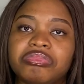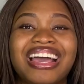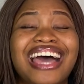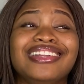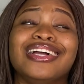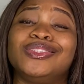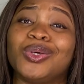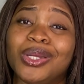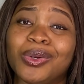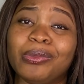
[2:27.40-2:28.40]
And then
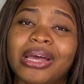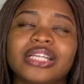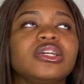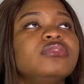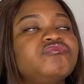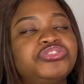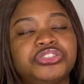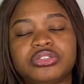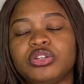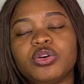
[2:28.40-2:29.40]
20 women,
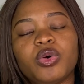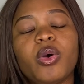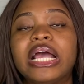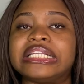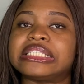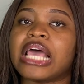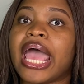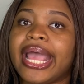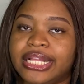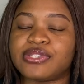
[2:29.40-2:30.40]
you know,
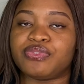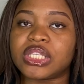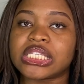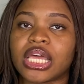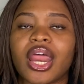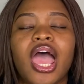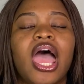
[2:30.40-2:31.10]
it's fitting.